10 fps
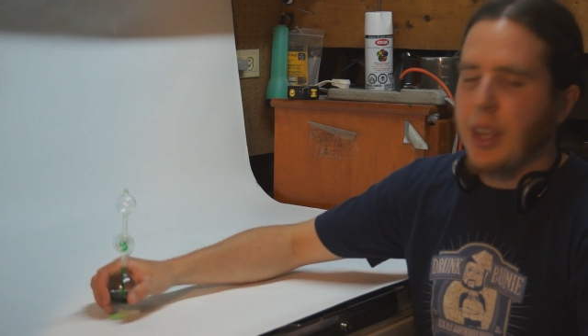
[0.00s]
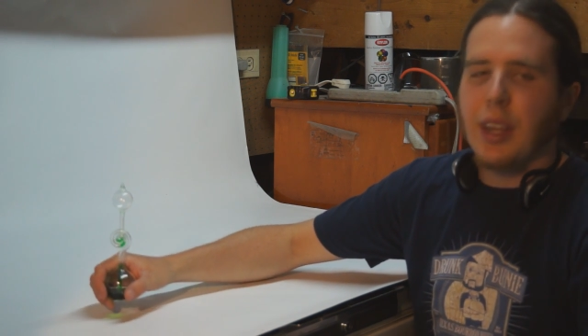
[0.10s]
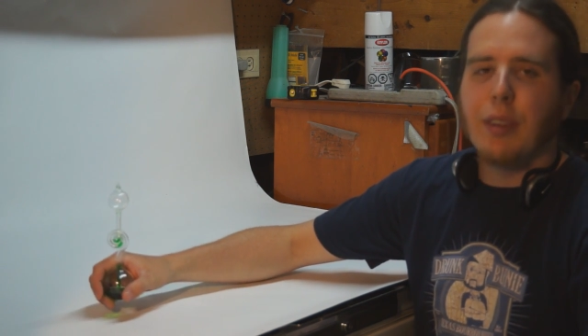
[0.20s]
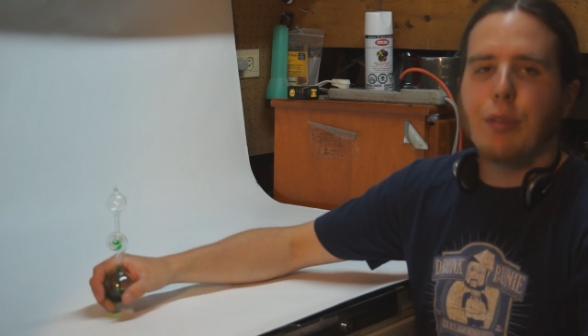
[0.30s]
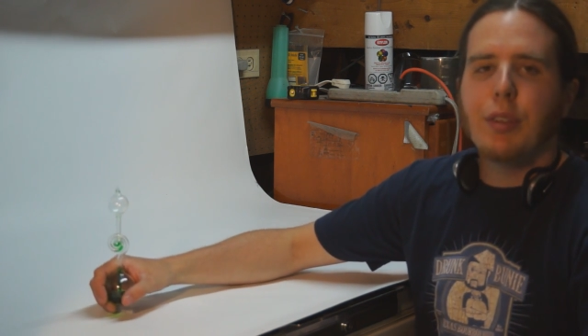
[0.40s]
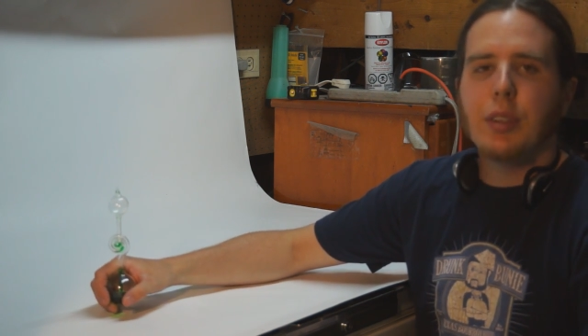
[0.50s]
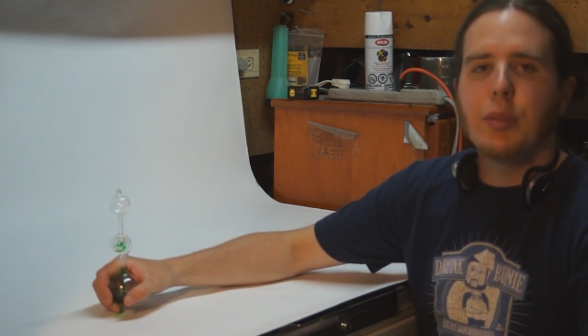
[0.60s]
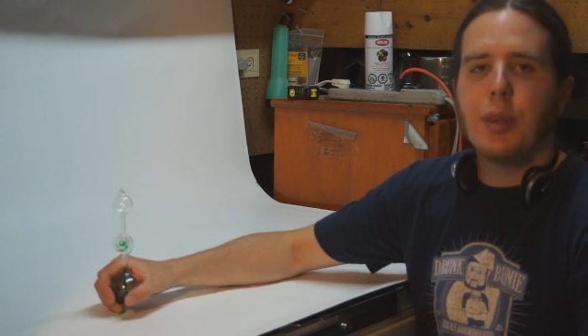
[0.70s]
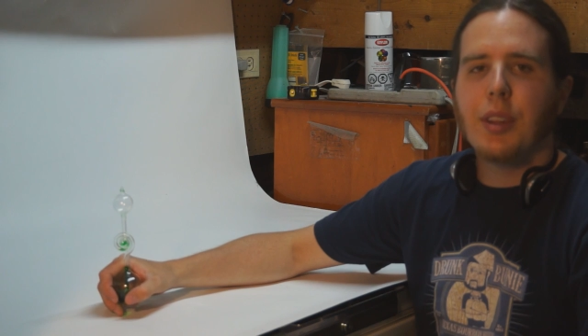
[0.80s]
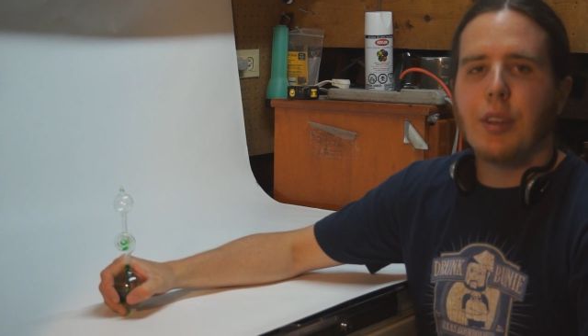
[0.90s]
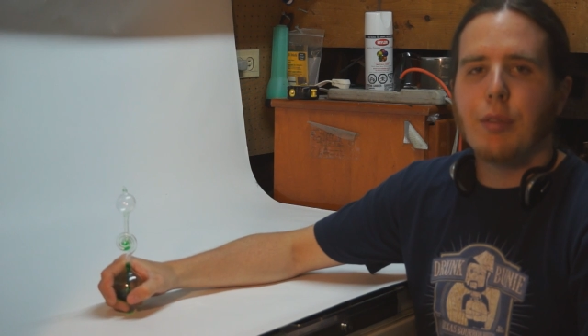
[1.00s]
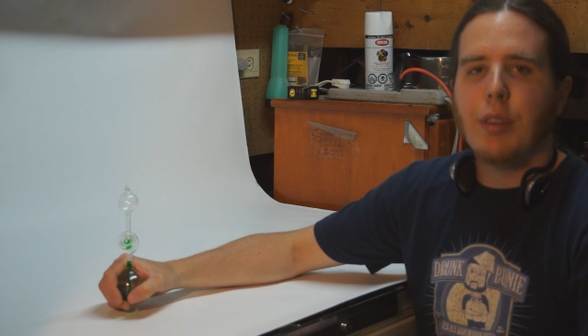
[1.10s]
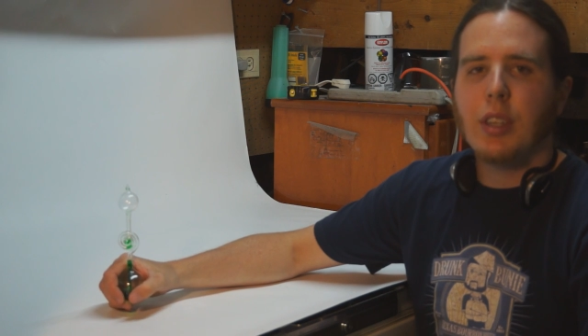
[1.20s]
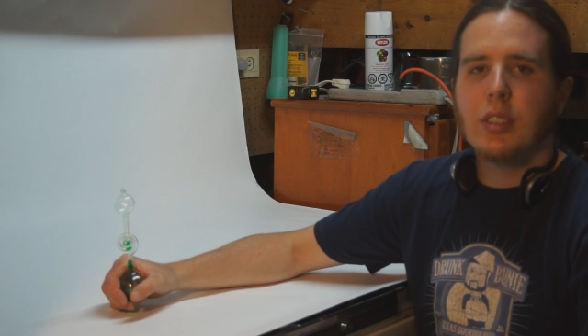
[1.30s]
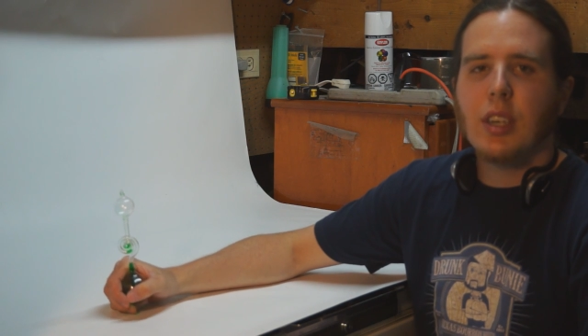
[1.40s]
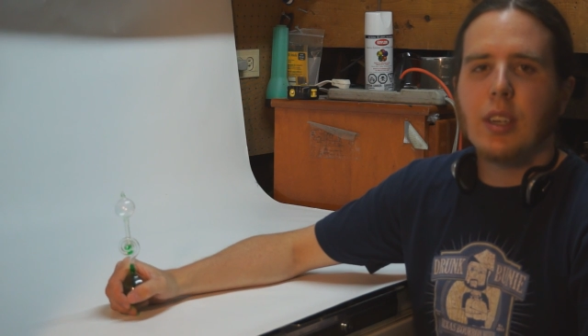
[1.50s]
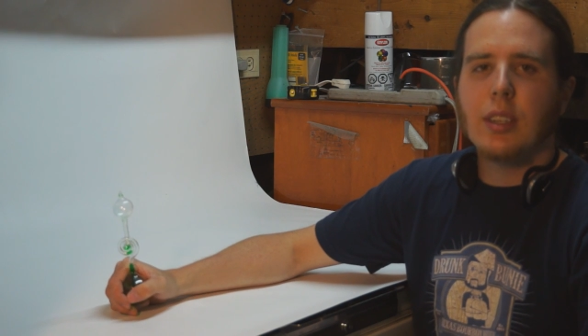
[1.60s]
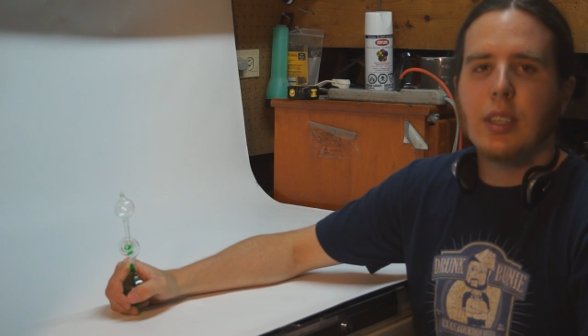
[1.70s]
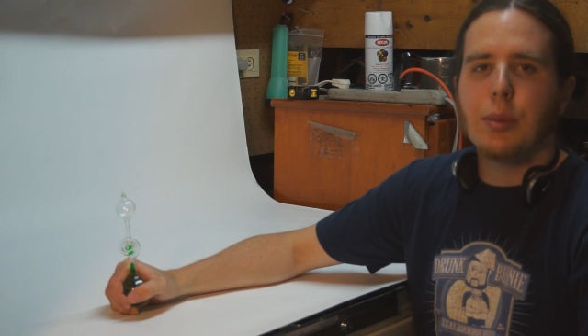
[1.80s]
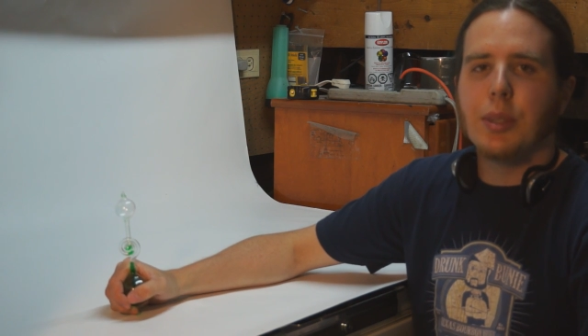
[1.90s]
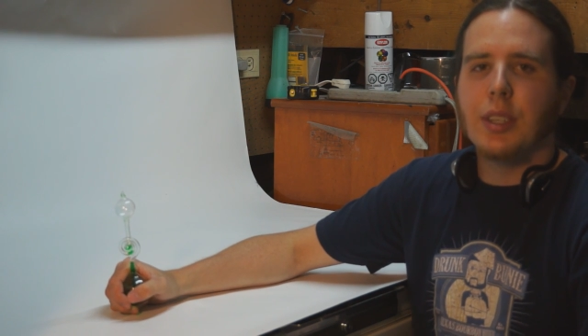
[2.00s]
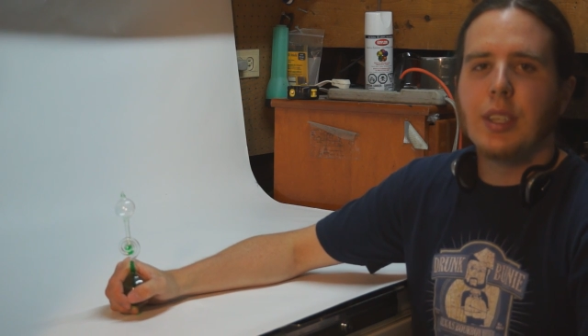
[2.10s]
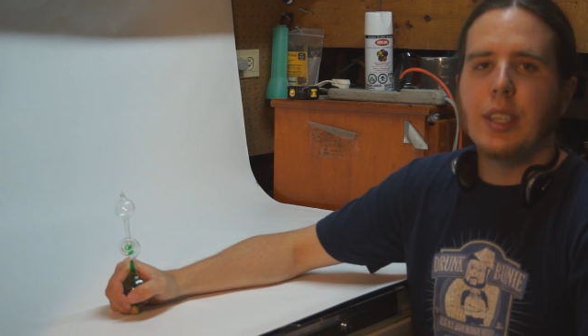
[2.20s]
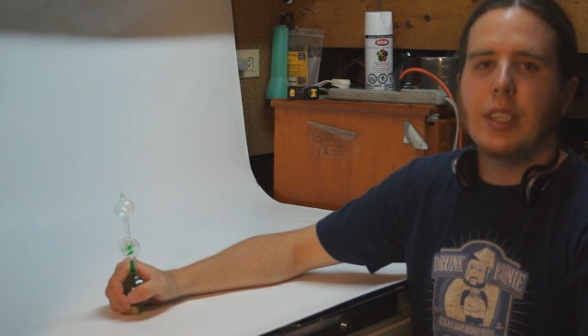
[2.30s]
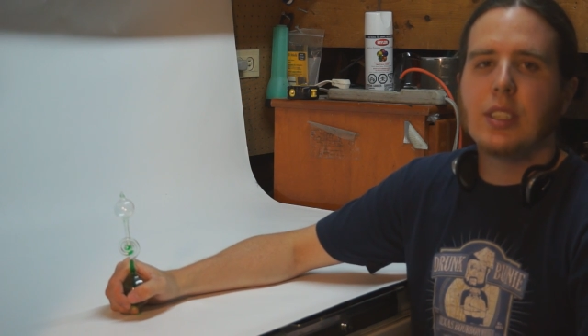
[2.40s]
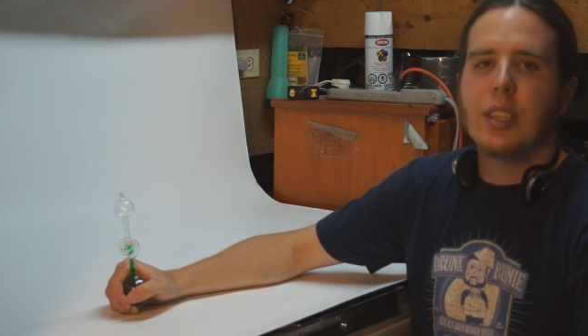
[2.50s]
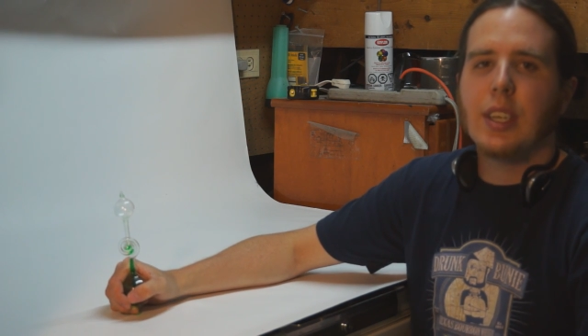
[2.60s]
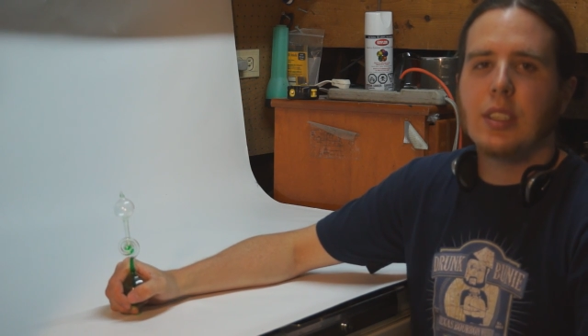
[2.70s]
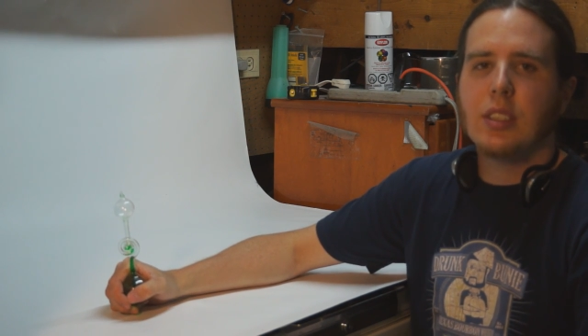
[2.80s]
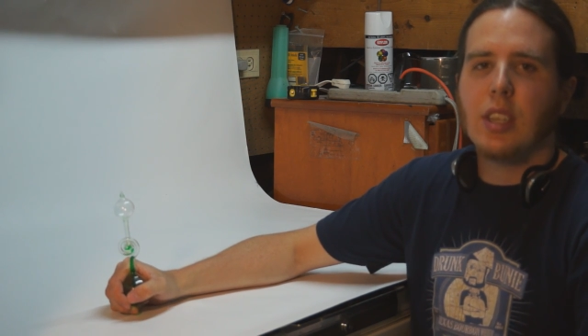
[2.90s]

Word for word: and filled with a volatile liquid, in this case